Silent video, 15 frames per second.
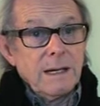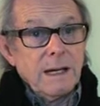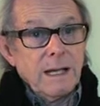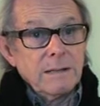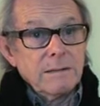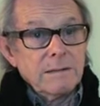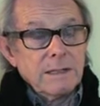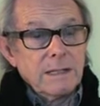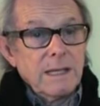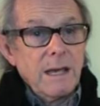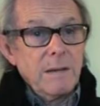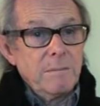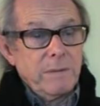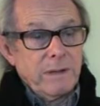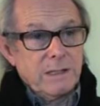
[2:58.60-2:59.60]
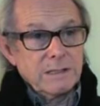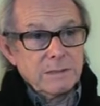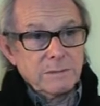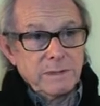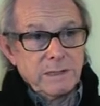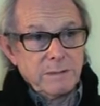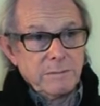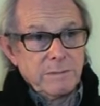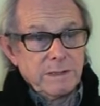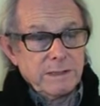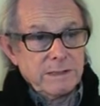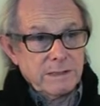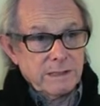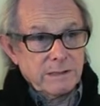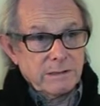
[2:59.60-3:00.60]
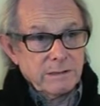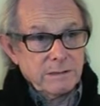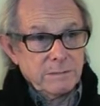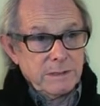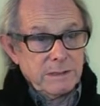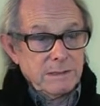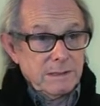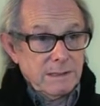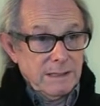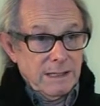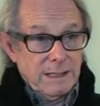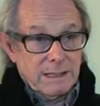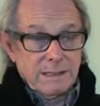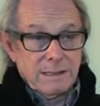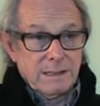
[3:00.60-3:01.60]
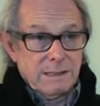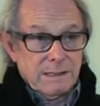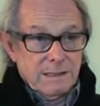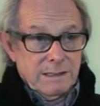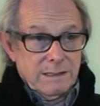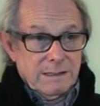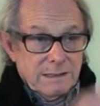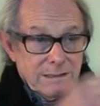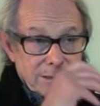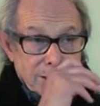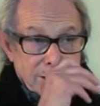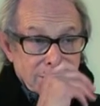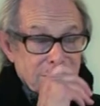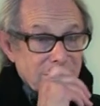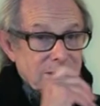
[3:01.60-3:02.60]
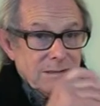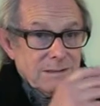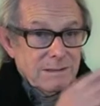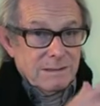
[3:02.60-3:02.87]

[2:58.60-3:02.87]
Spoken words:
And again, because we're in a market economy, the